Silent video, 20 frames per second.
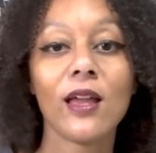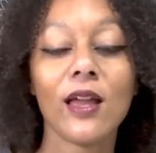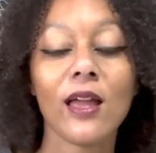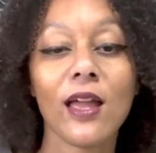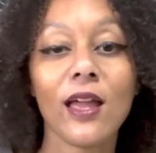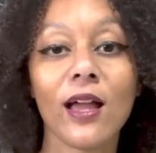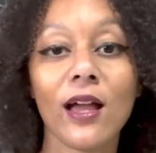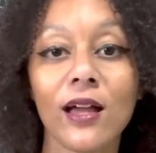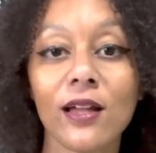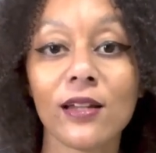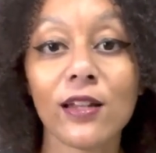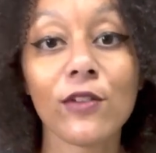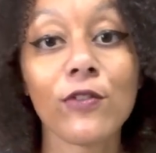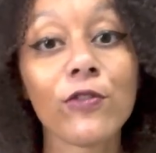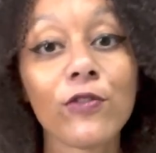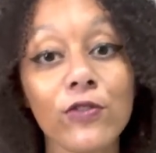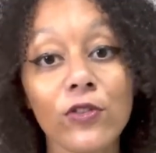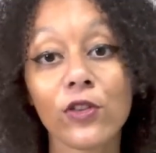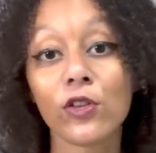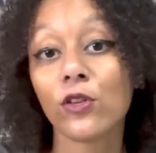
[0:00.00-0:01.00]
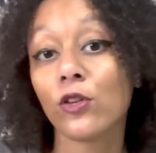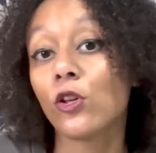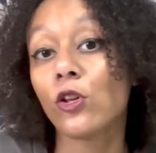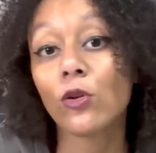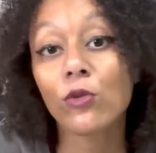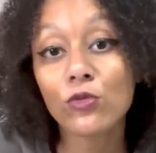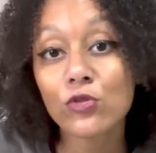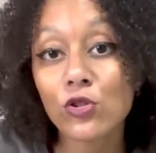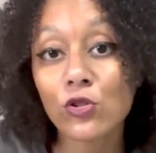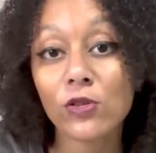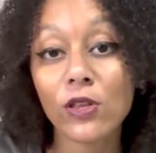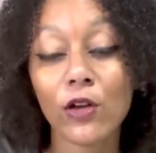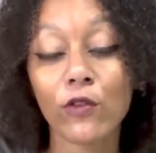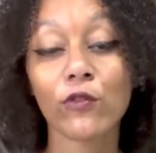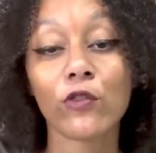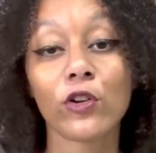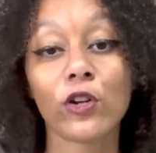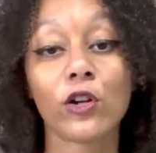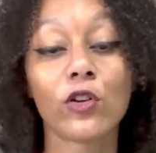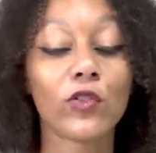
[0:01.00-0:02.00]
And if you don't do that
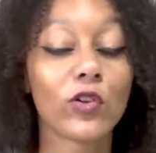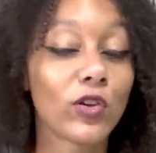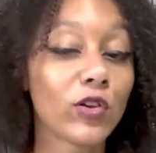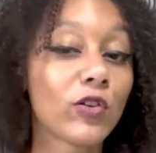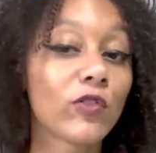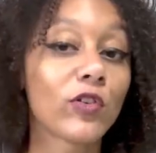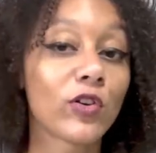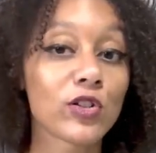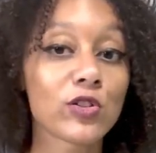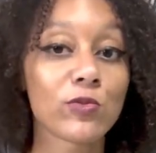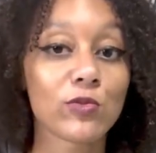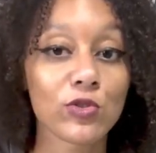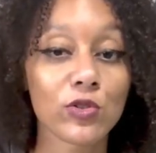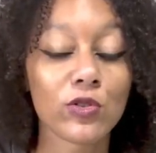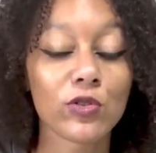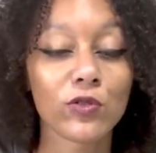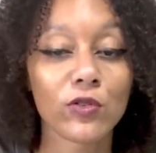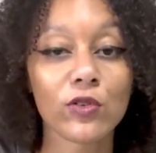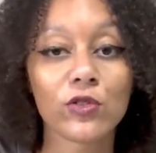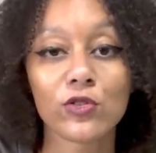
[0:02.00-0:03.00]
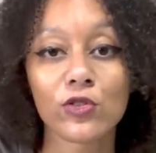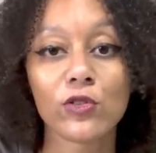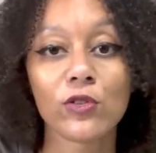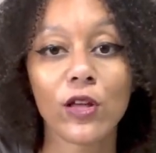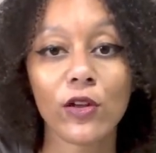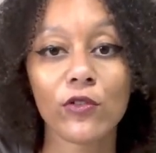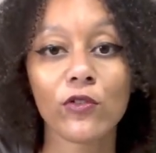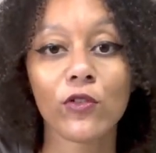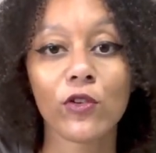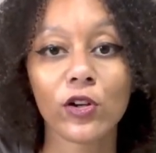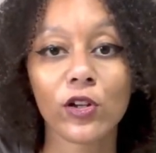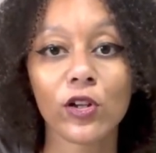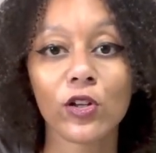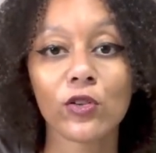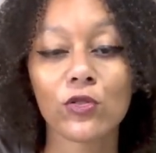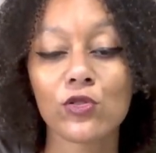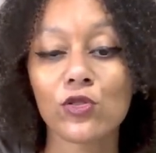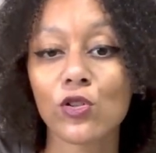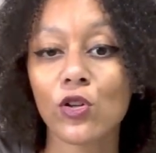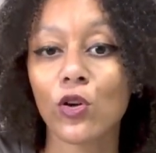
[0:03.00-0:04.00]
for you, the universe will do that for you.
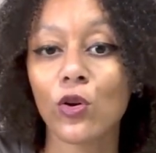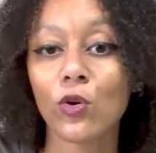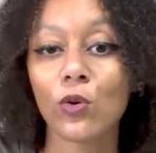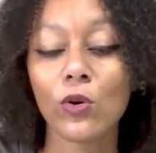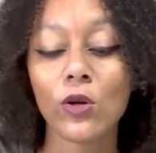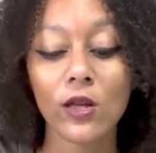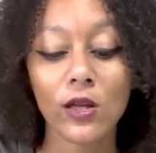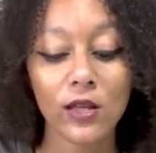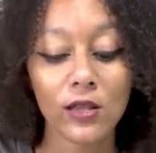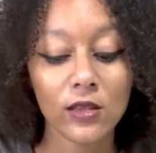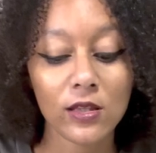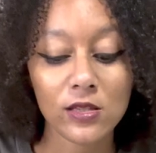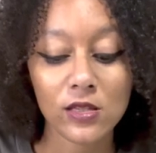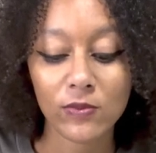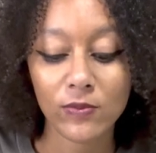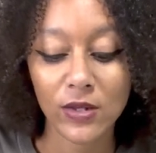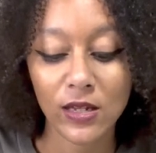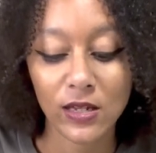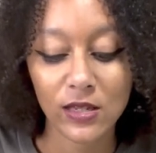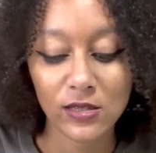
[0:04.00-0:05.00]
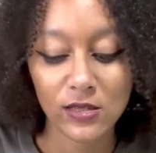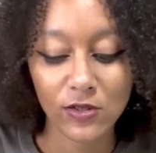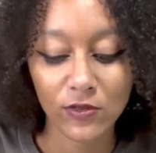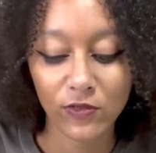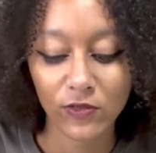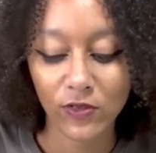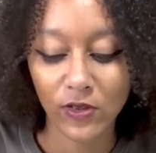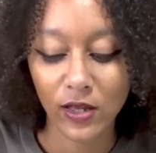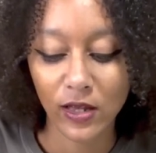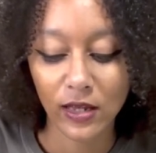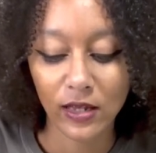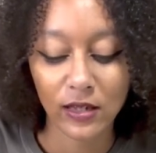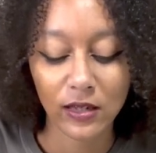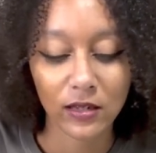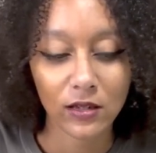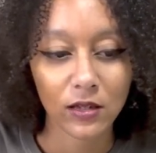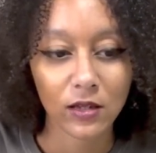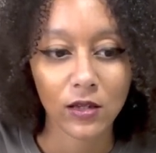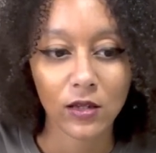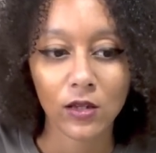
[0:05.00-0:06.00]
So this means if
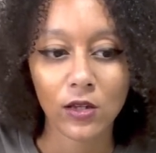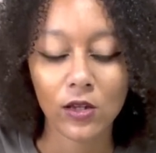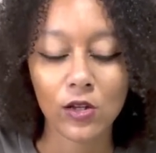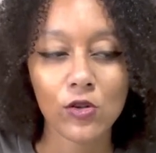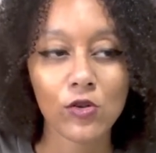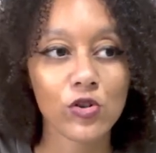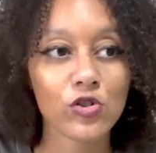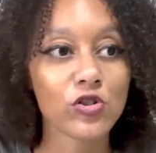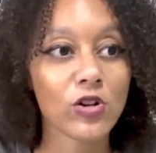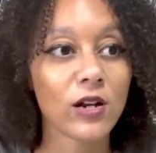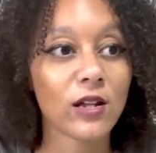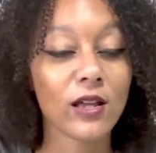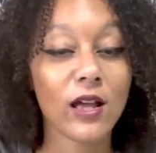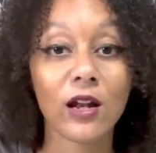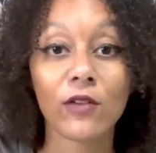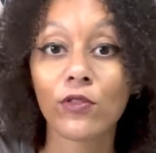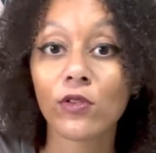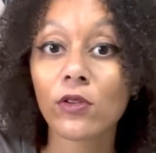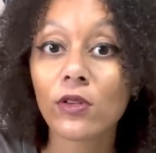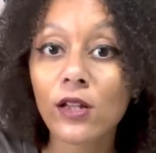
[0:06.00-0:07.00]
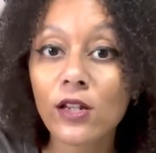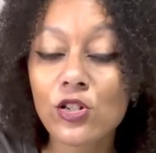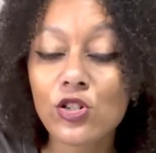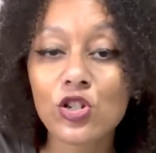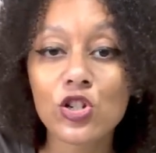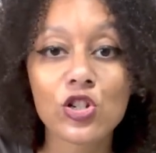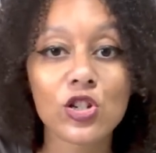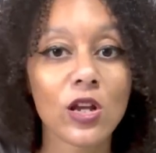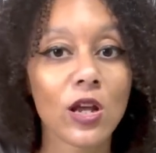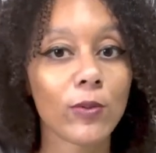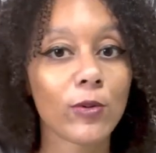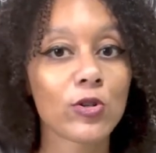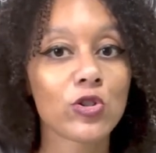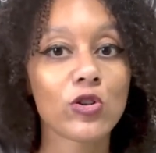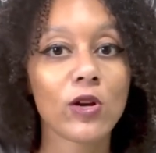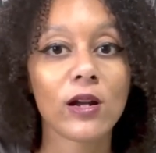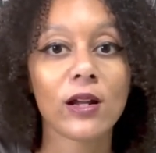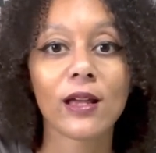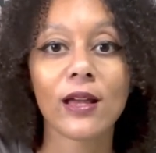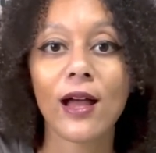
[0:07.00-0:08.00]
you're trying to get out of a relationship, you're
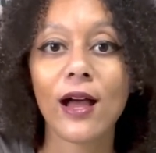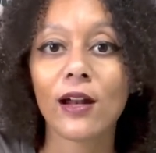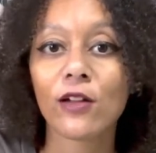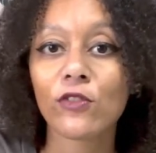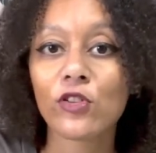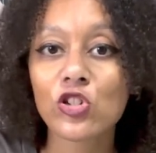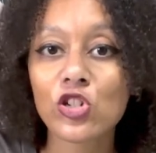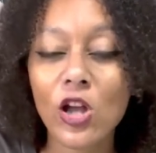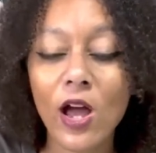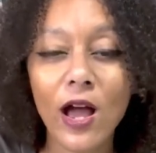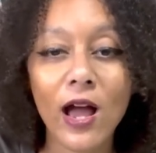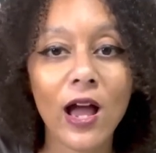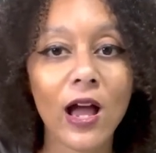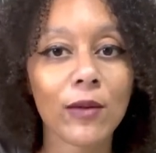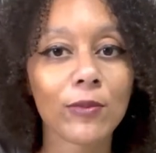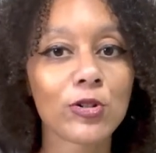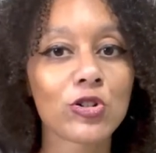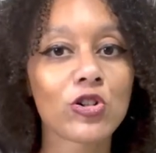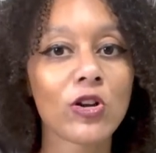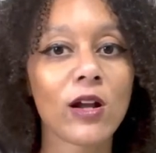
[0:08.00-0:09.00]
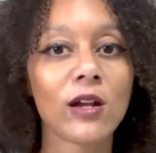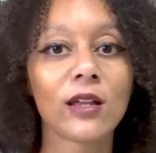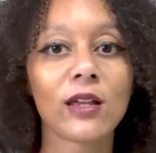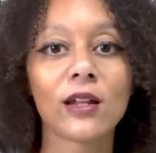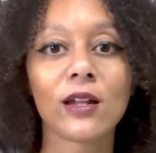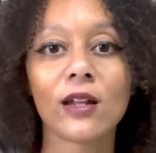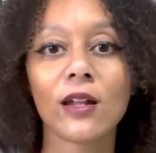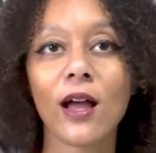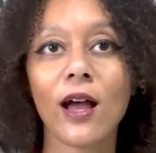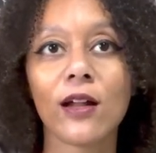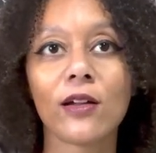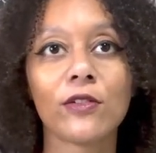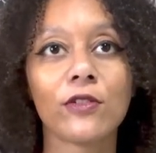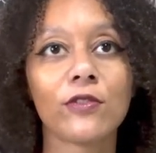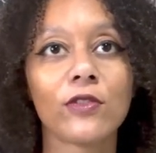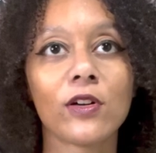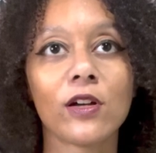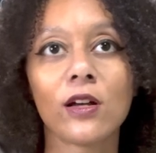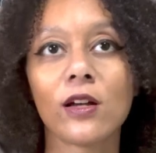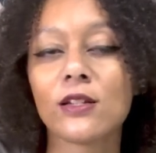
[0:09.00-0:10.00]
trying to get out of a job, you're trying to get out of
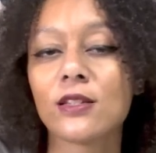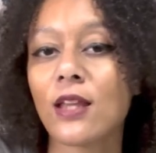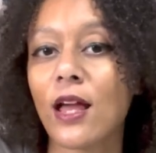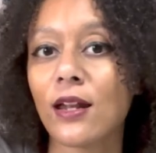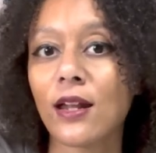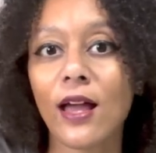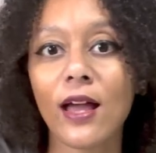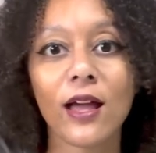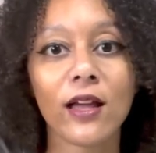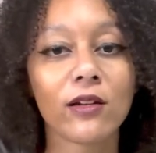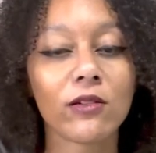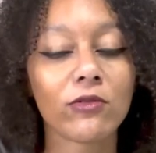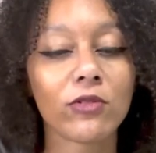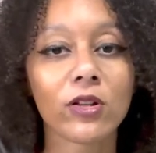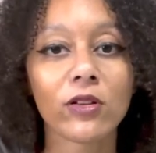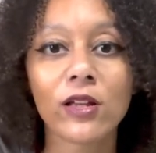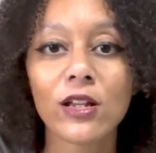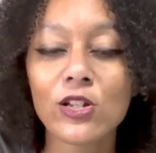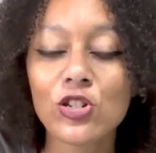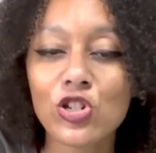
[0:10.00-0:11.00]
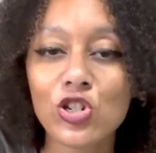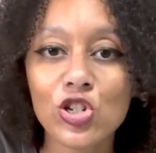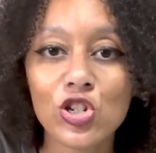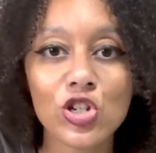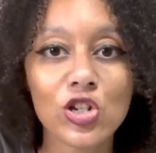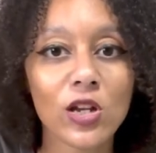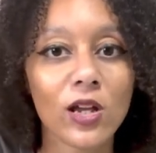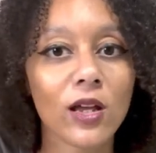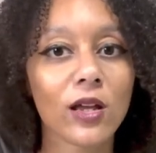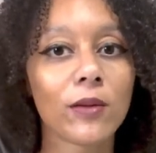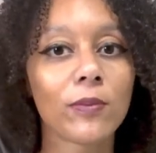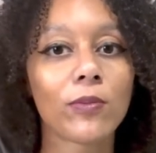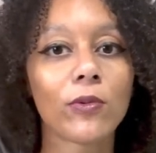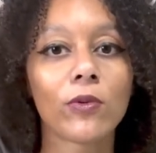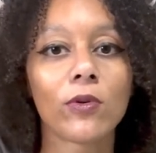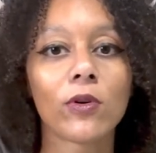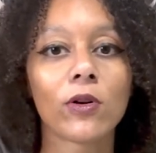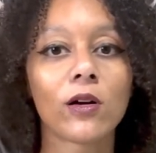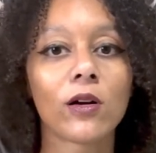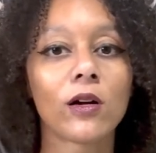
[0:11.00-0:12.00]
a dead-end relationship
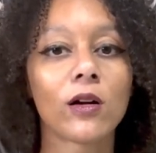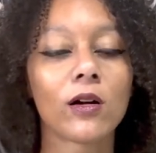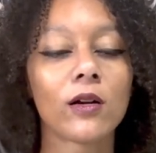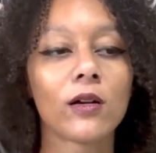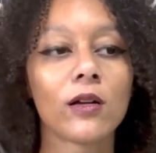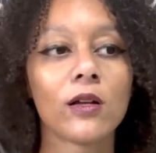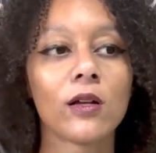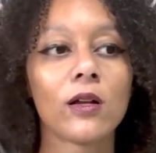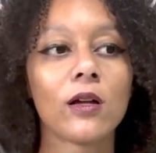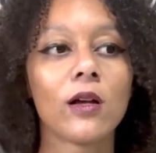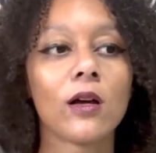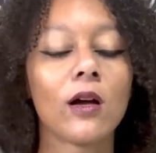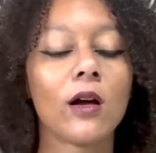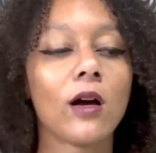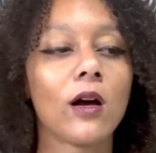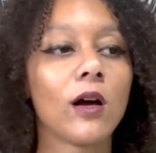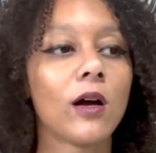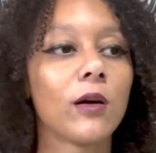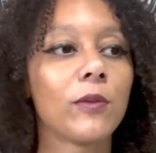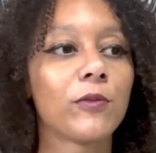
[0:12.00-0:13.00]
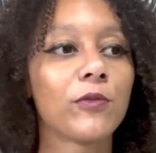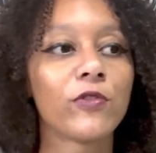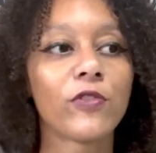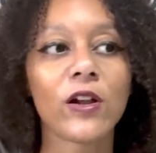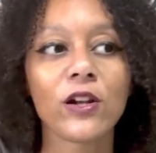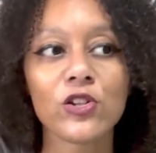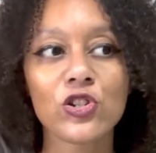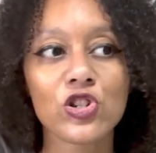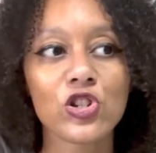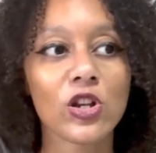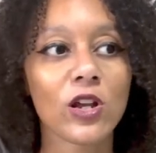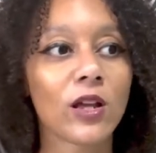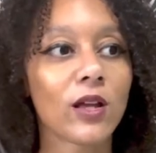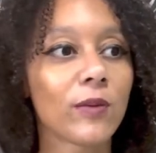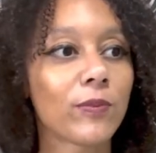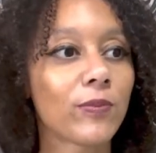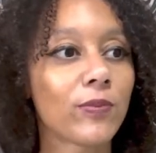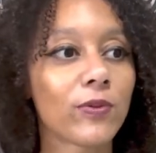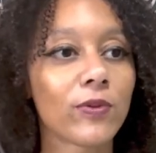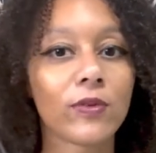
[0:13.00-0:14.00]
or
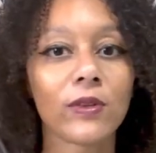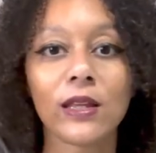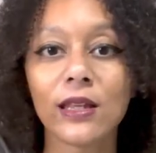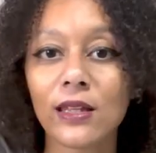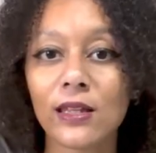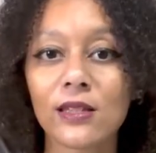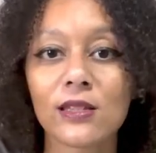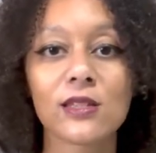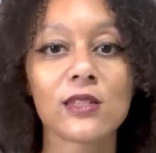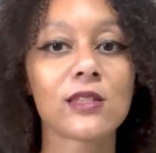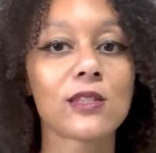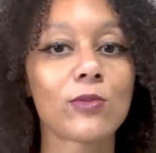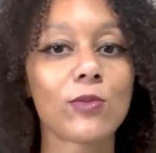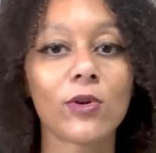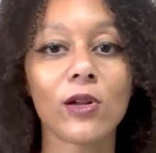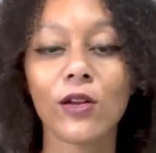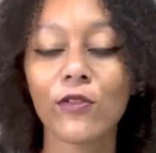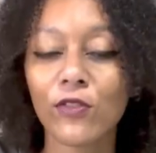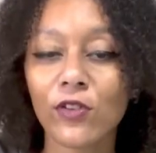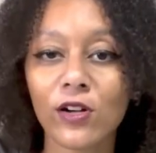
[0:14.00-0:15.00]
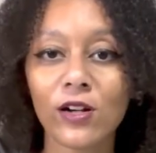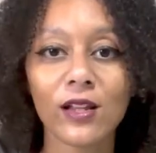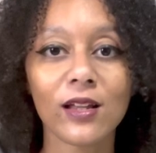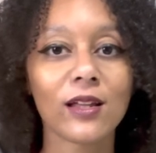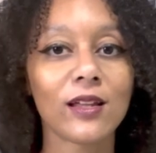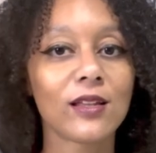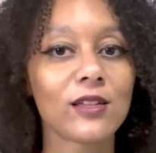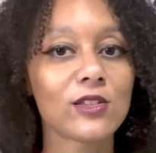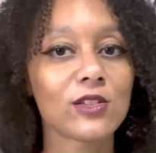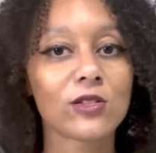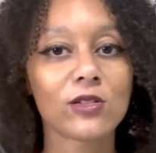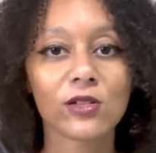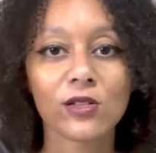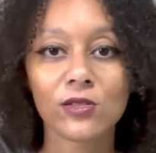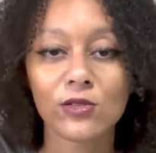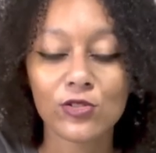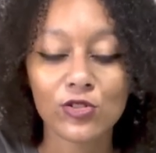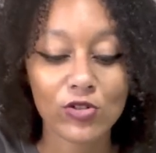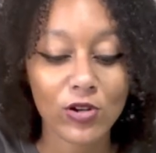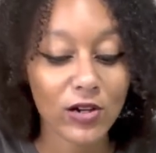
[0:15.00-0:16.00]
friendship, lease, whatever it is,
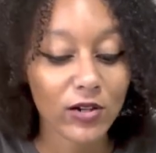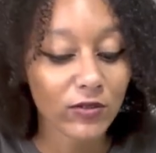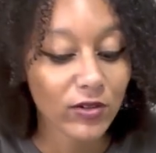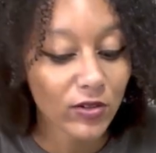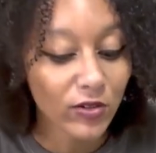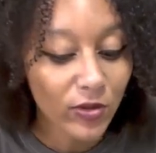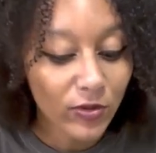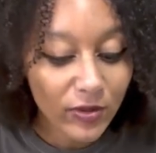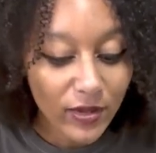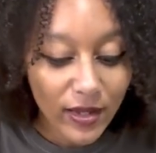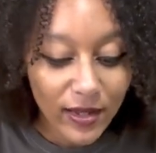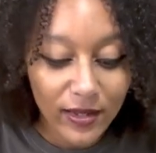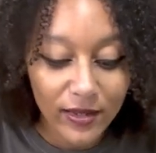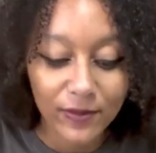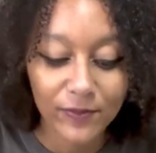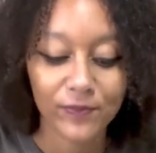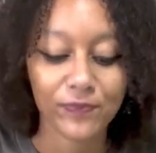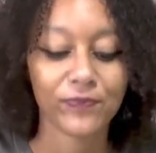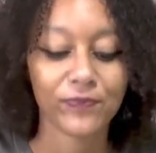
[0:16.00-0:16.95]
trying to relocate.